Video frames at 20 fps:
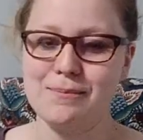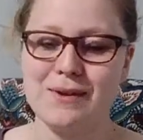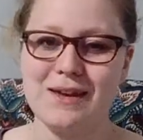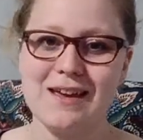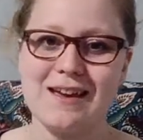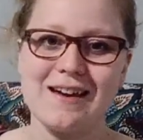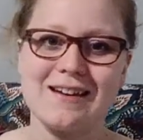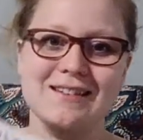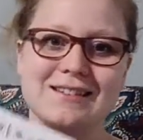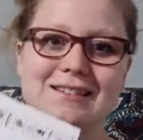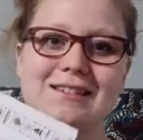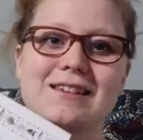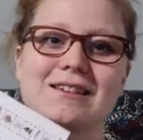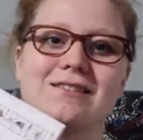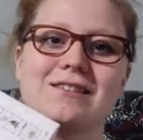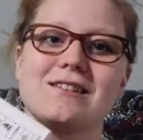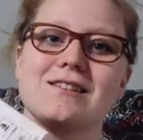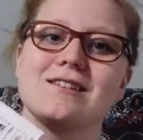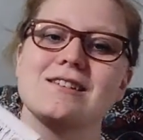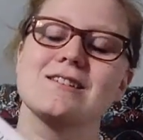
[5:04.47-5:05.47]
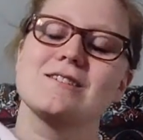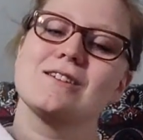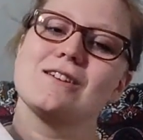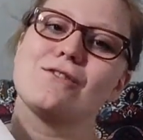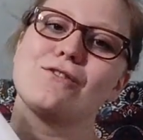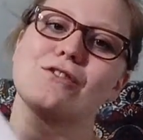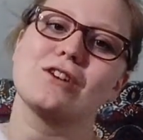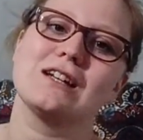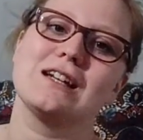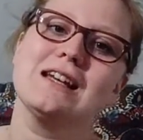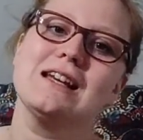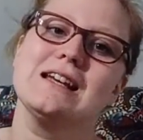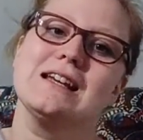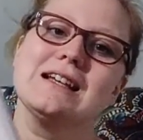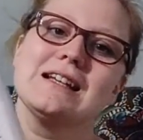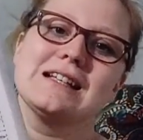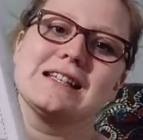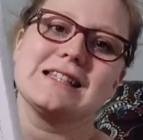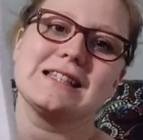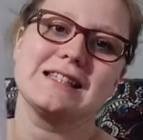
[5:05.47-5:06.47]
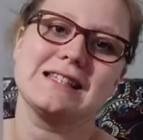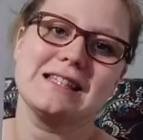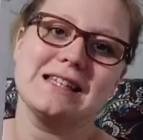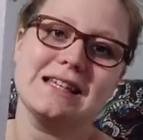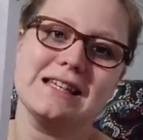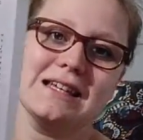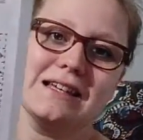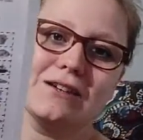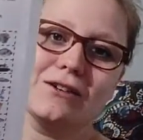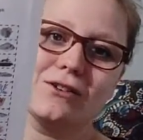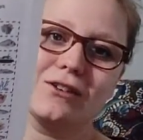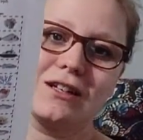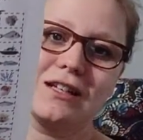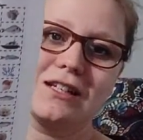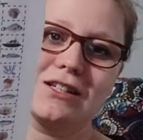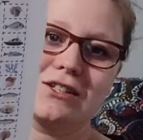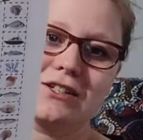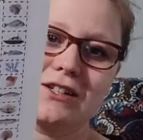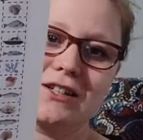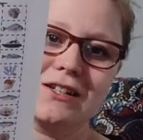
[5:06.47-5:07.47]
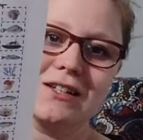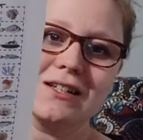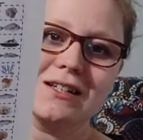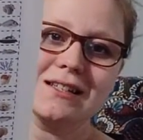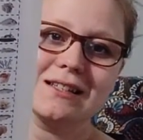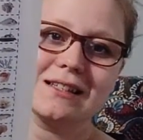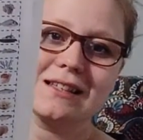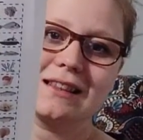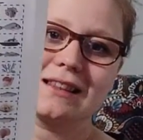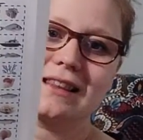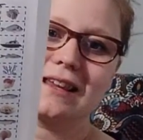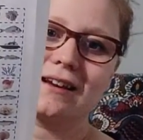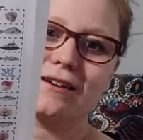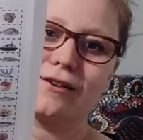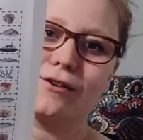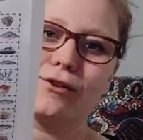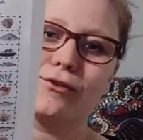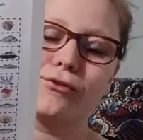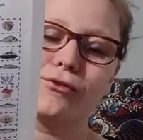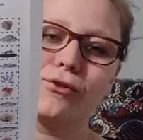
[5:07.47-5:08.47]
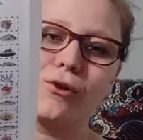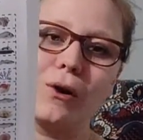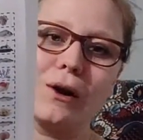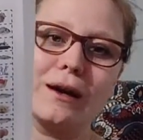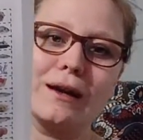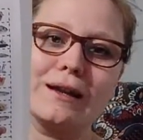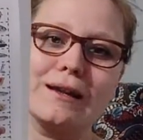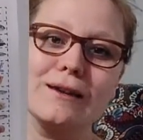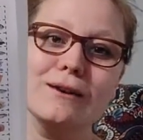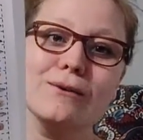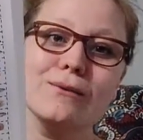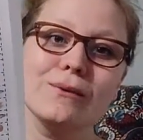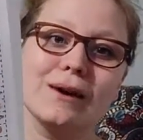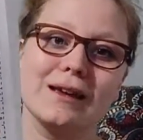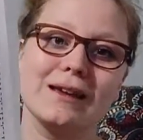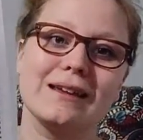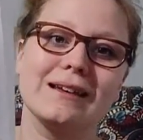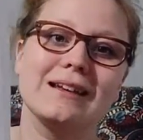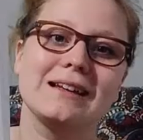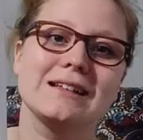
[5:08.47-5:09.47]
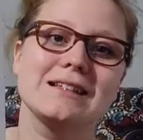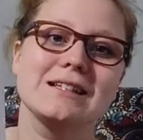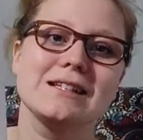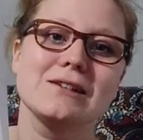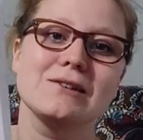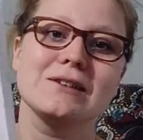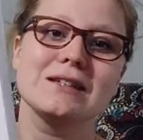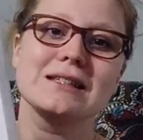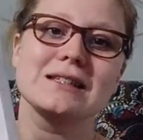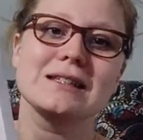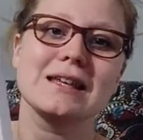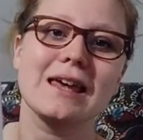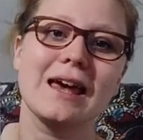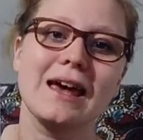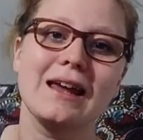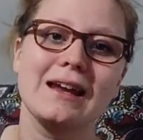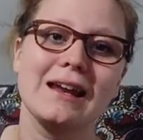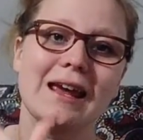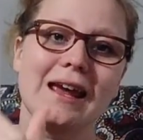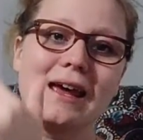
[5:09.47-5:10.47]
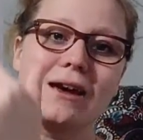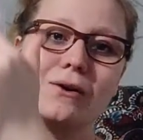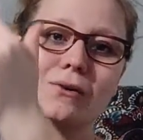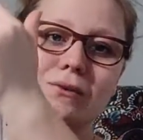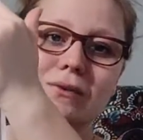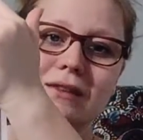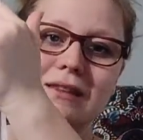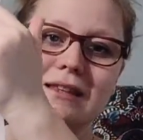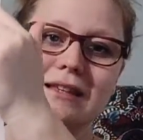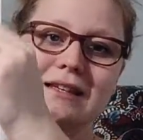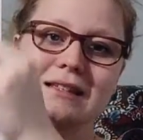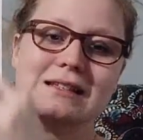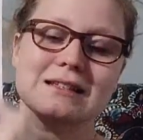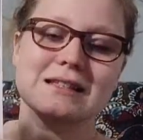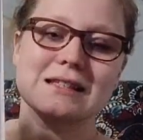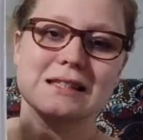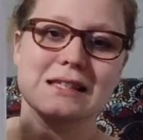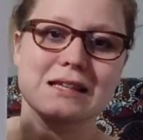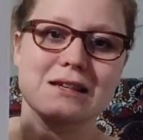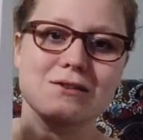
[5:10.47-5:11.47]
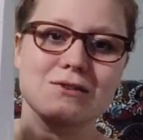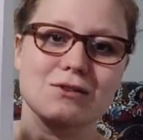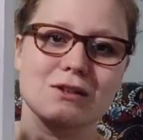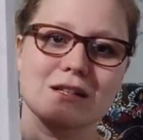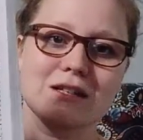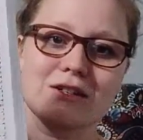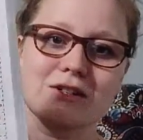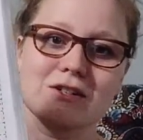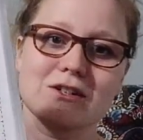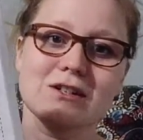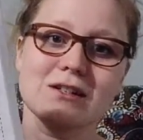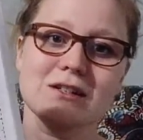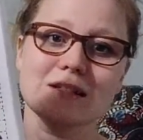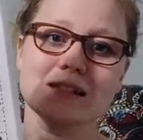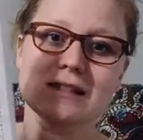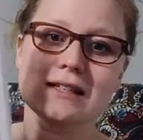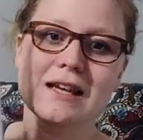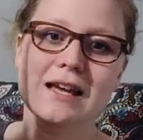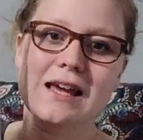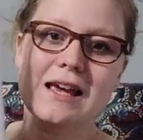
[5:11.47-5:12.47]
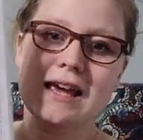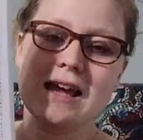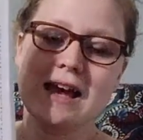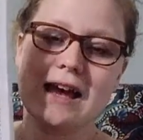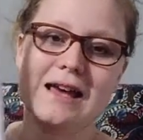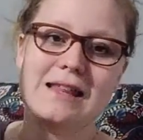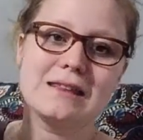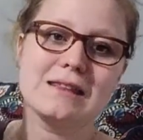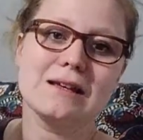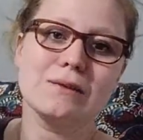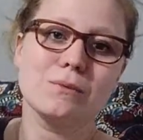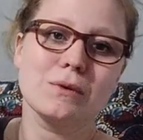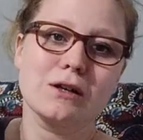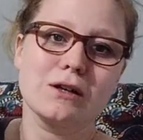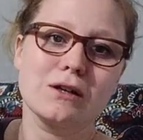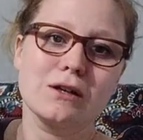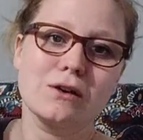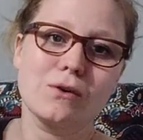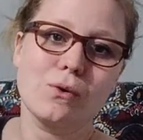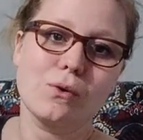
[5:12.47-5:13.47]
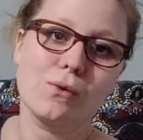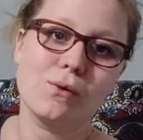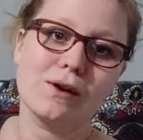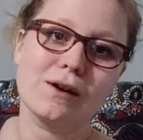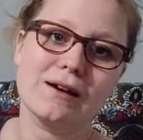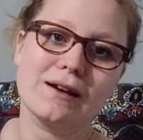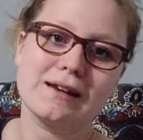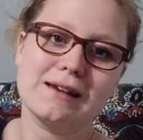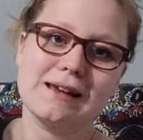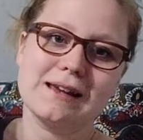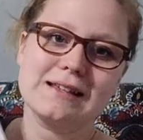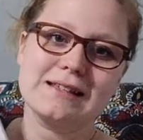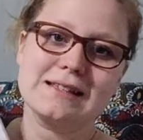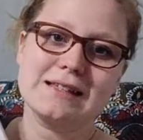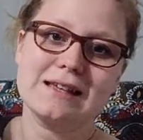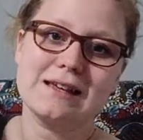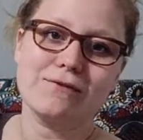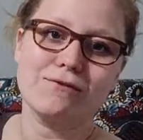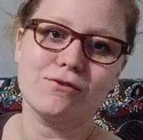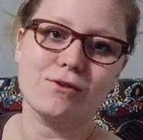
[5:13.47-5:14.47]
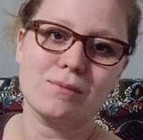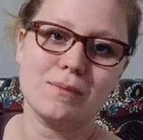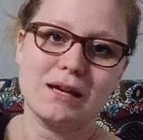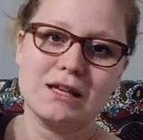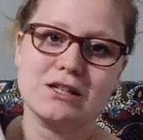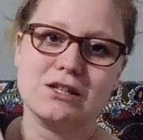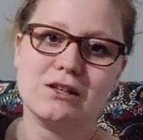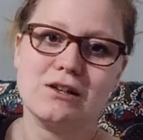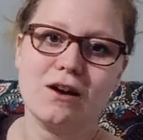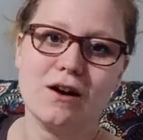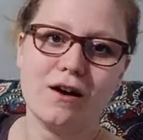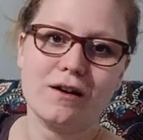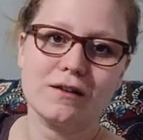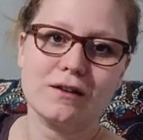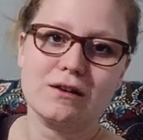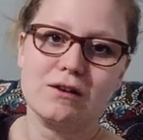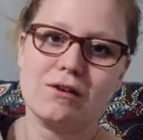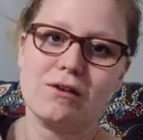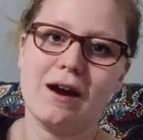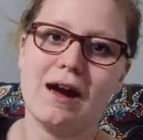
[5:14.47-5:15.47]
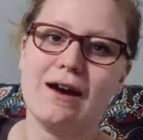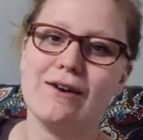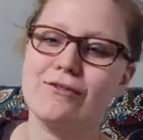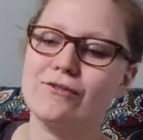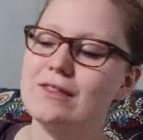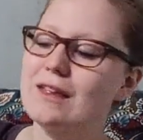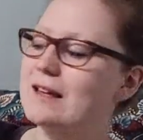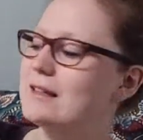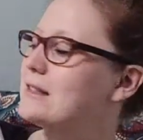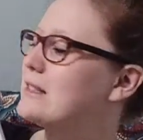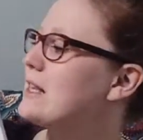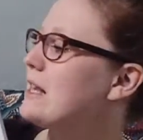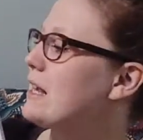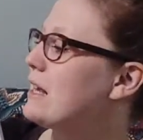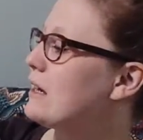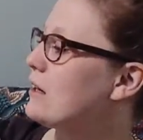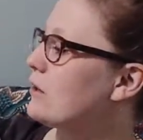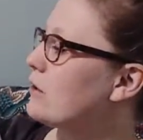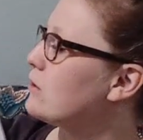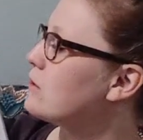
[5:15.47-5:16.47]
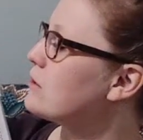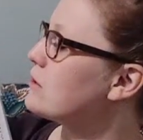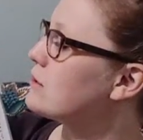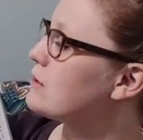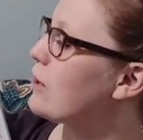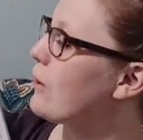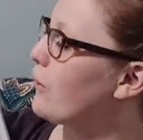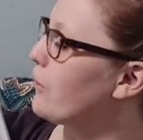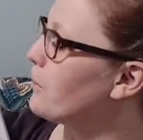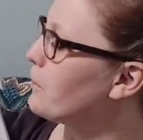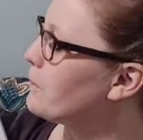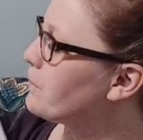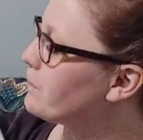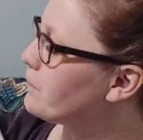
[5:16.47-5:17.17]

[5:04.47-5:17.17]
because there are different sea creatures there for you. What you need to do is cut out these sea creatures, and then we're going to organize the information on the graph that's here. So